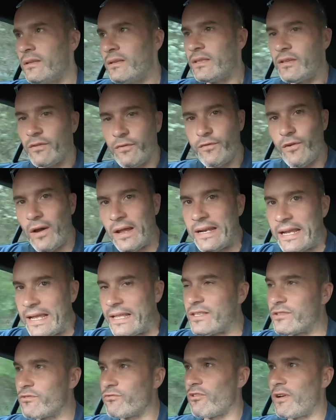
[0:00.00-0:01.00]
The front
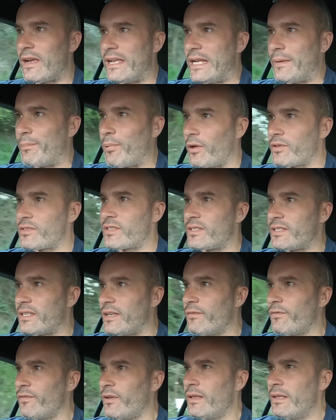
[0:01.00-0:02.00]
end's really
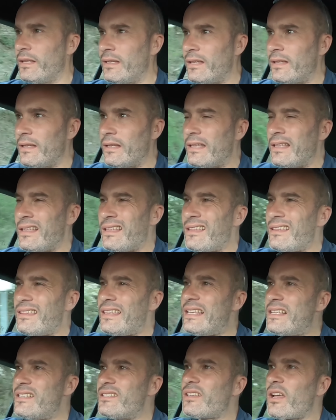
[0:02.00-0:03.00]
positive.
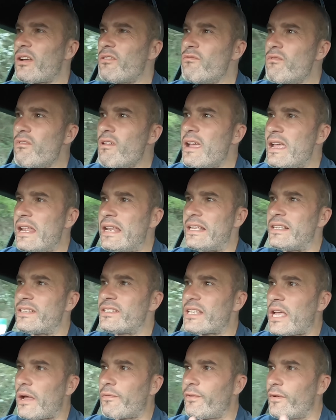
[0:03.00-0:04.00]
These don't really
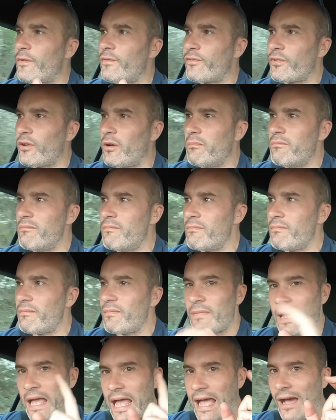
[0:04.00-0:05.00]
suffer
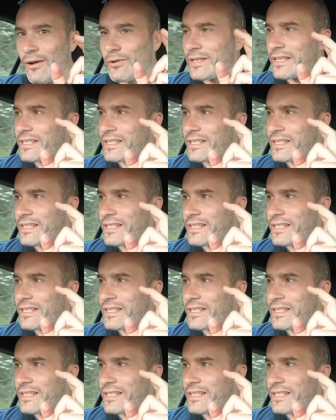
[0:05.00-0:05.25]
from Audi